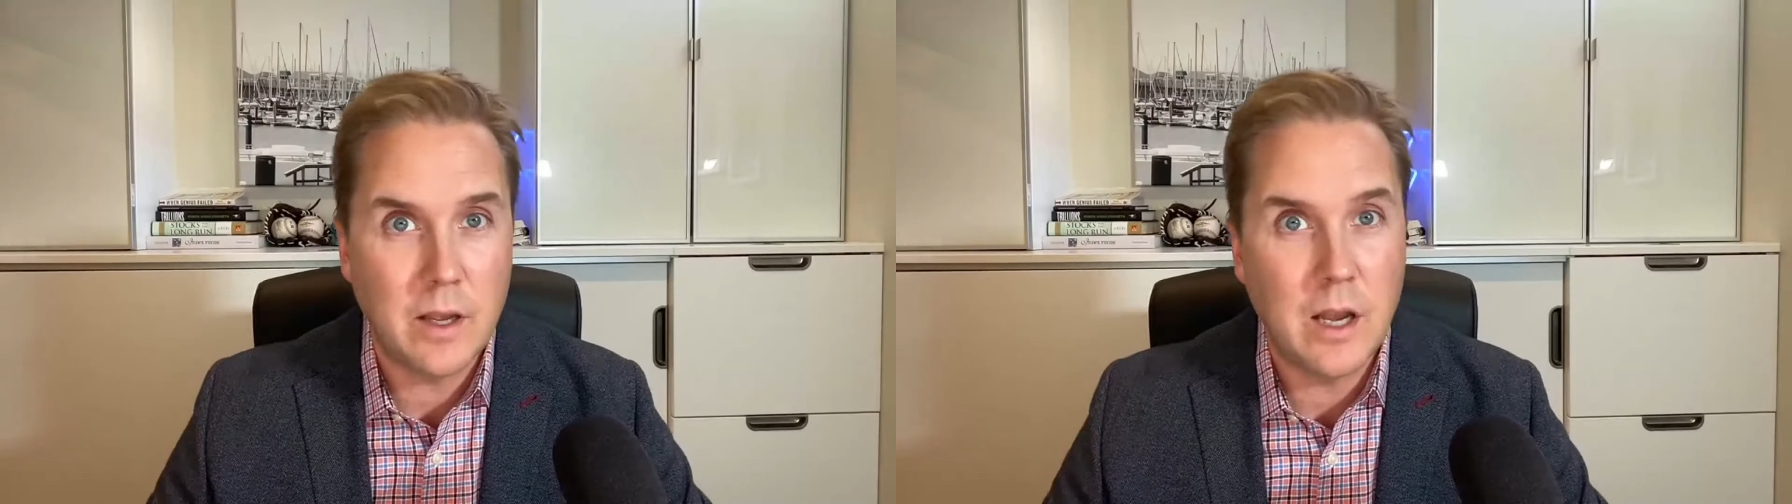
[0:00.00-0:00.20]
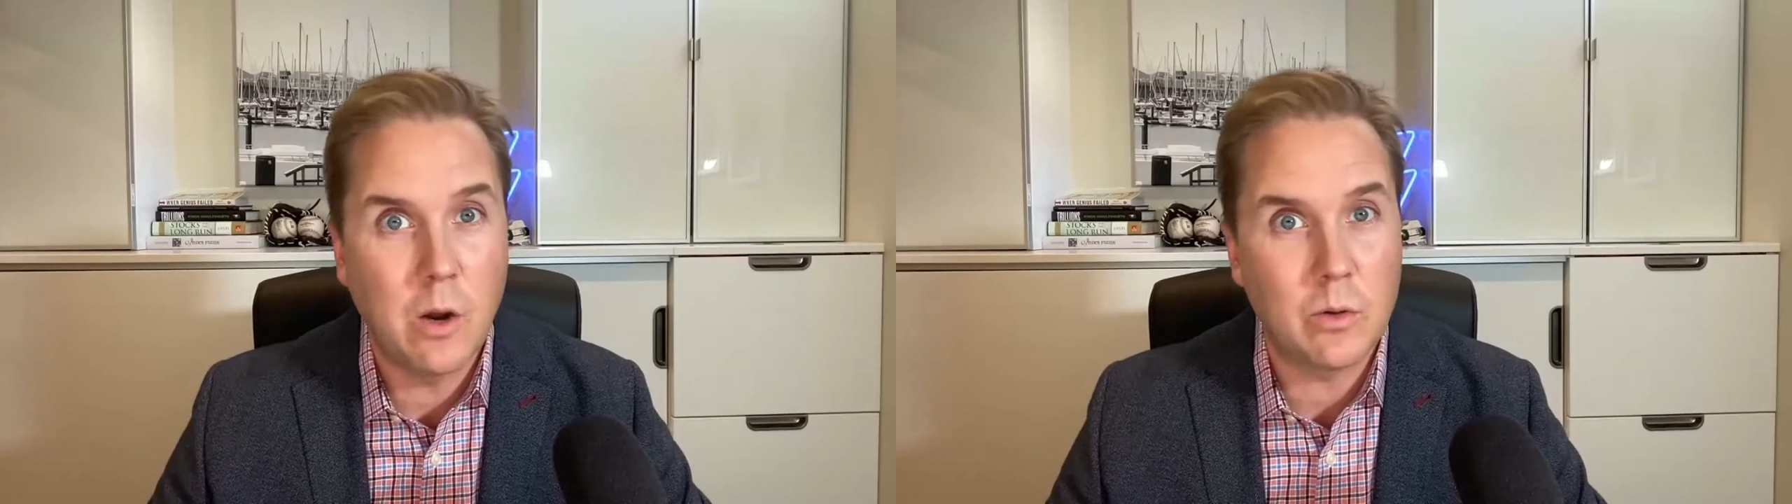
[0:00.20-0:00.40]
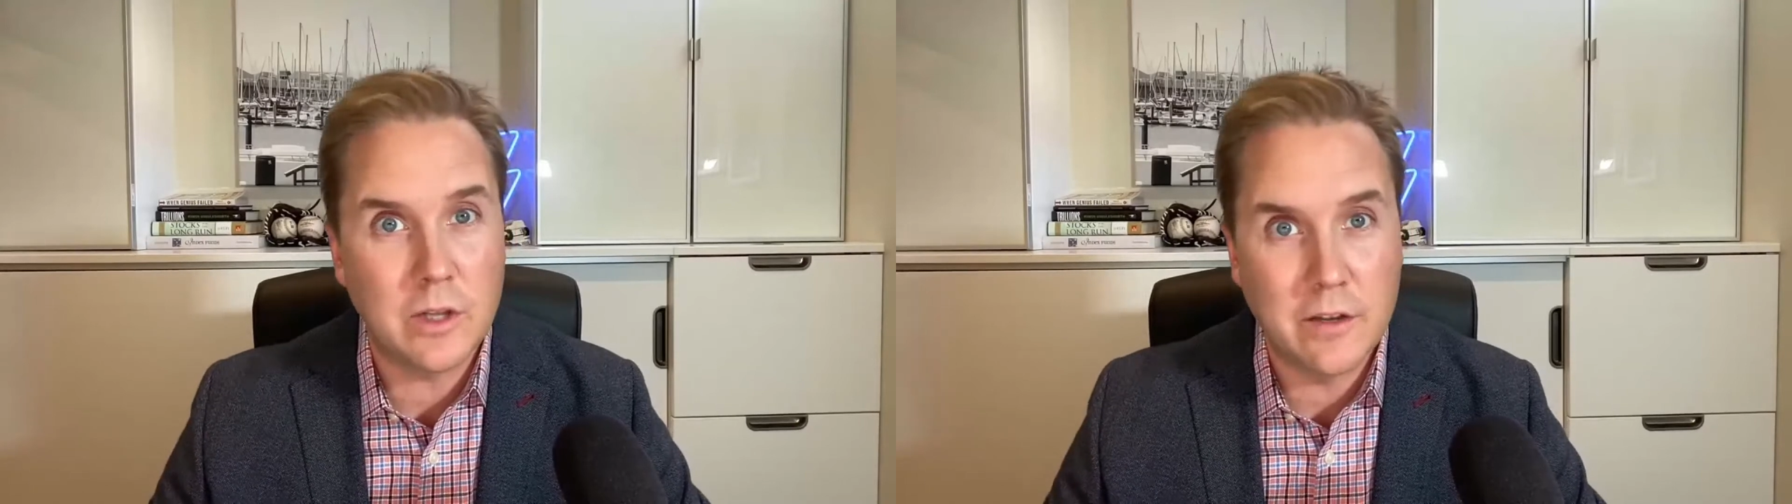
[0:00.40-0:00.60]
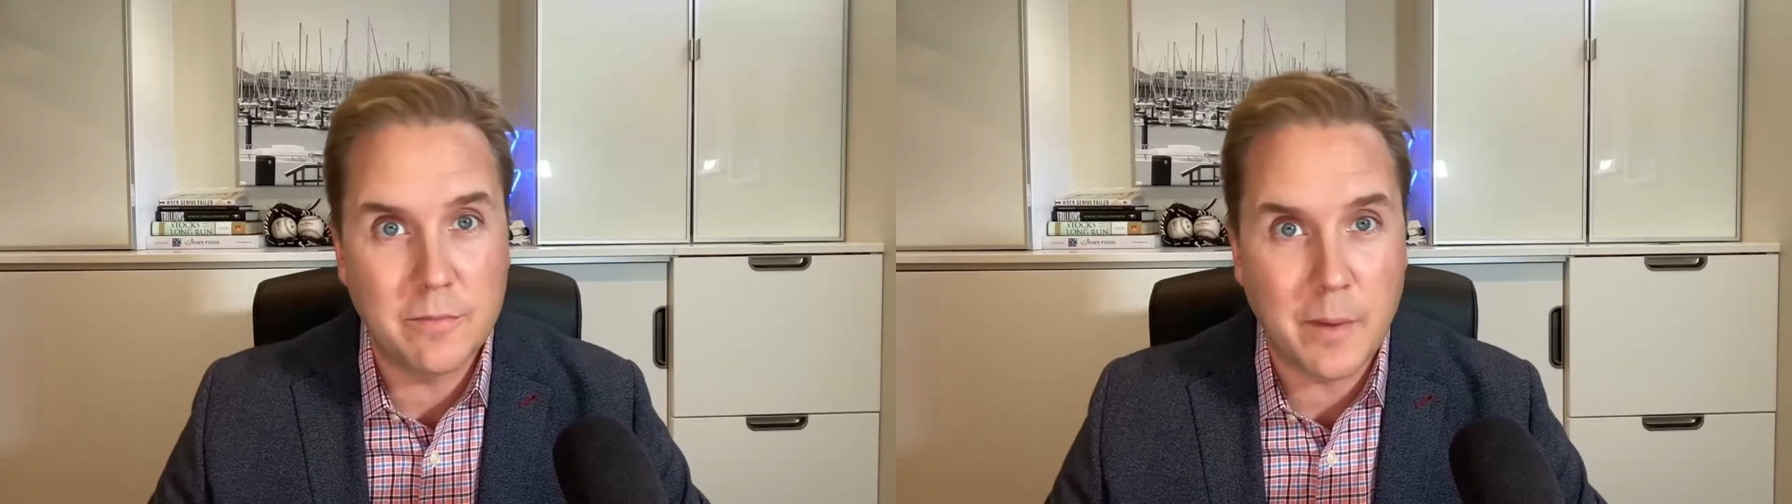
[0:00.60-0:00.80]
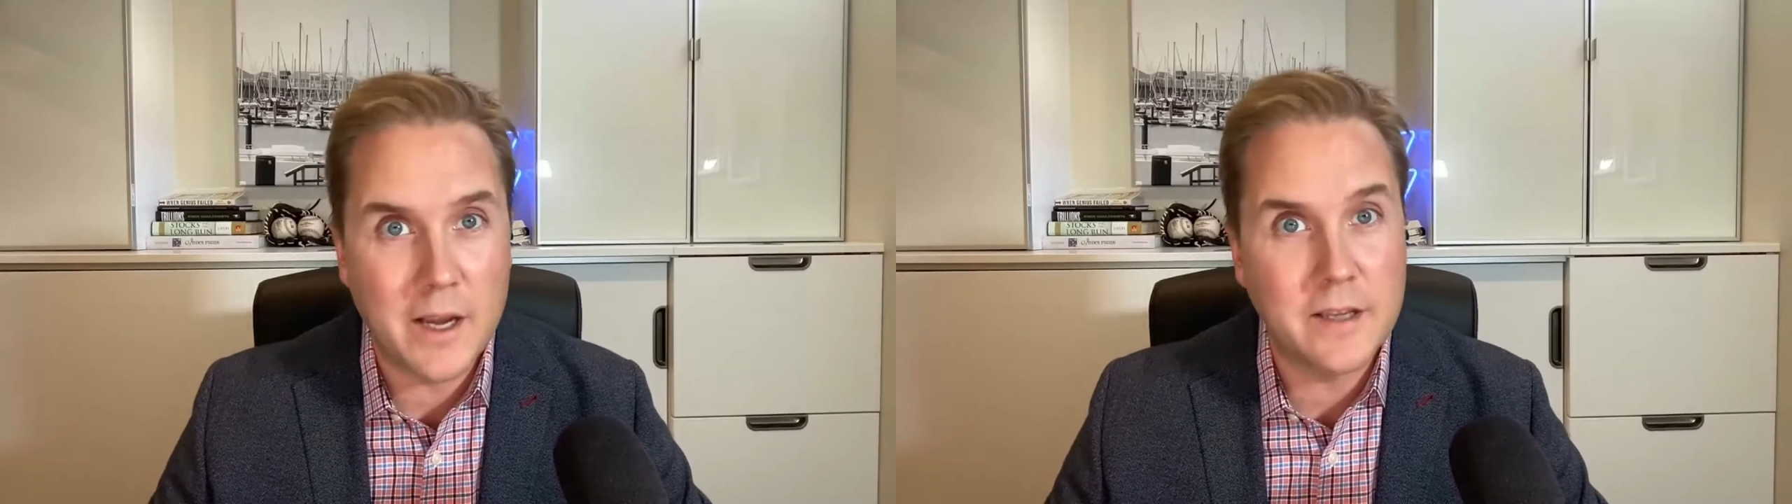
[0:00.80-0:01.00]
outlive
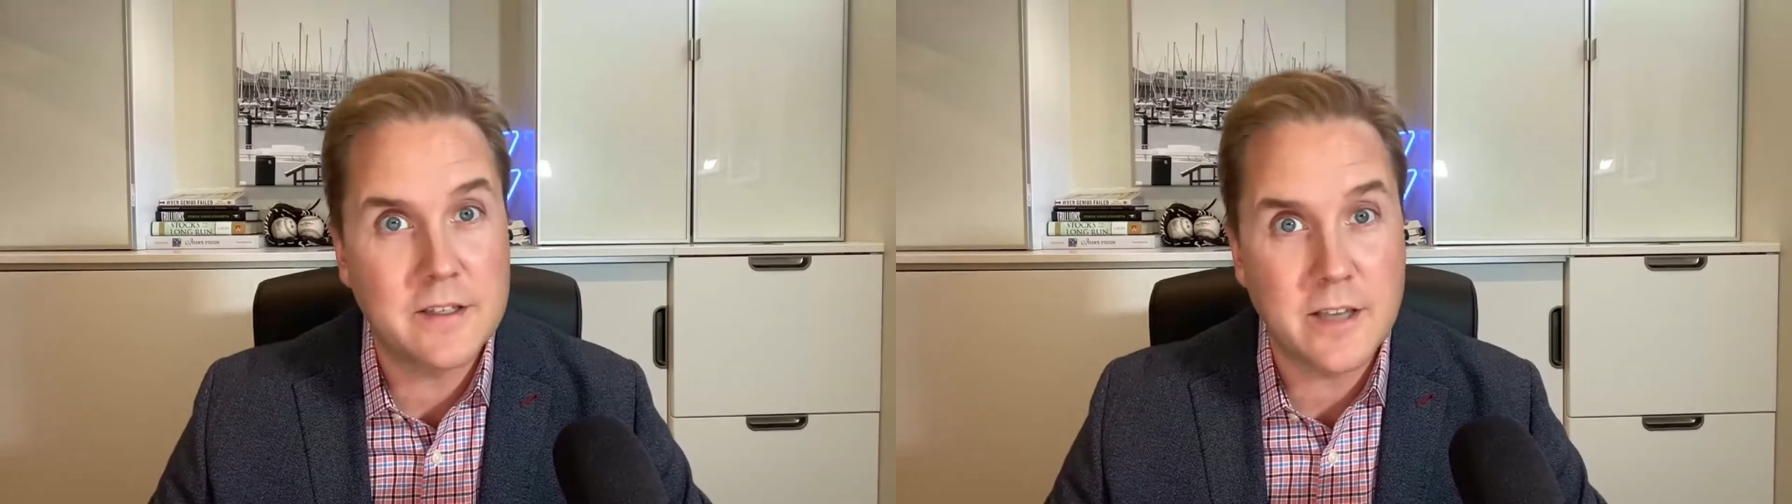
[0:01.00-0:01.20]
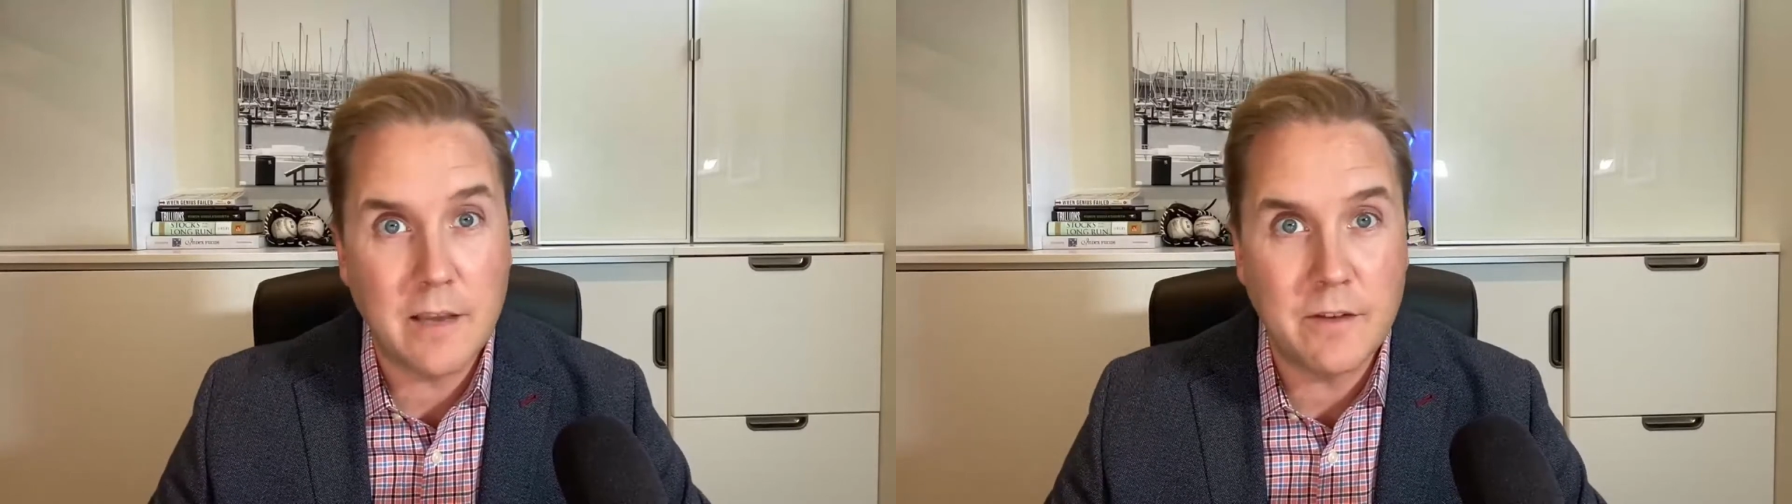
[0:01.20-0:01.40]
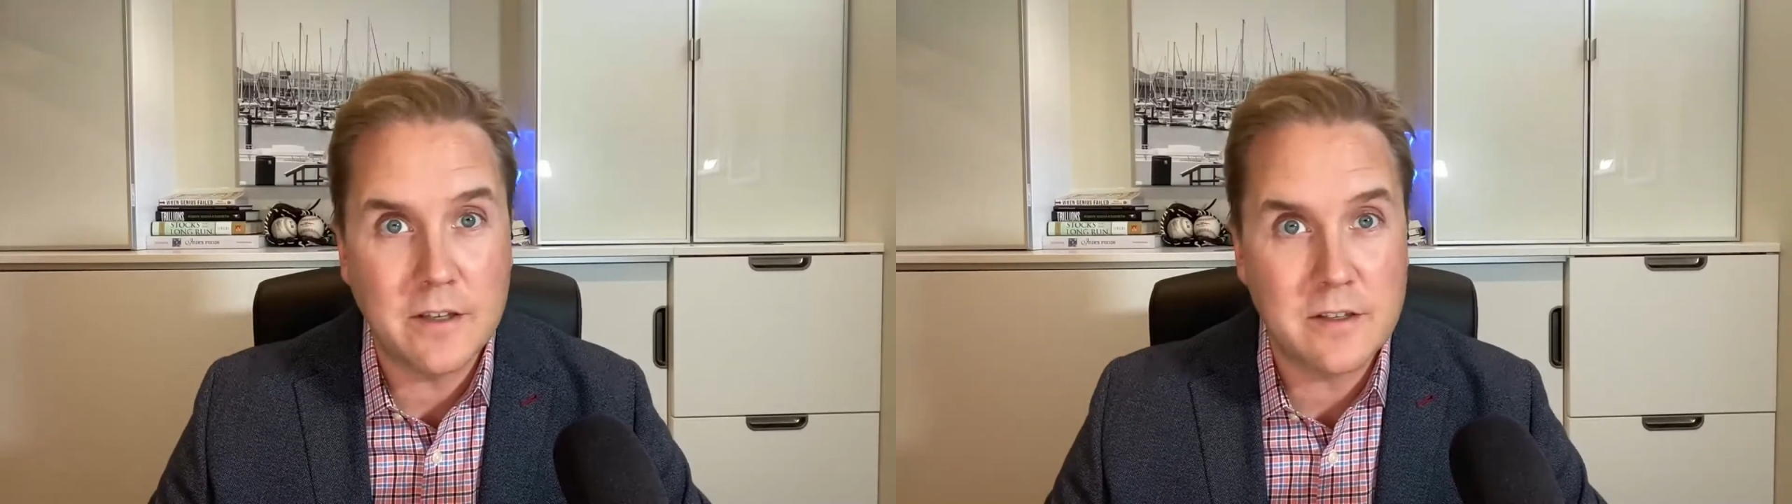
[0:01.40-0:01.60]
my savings?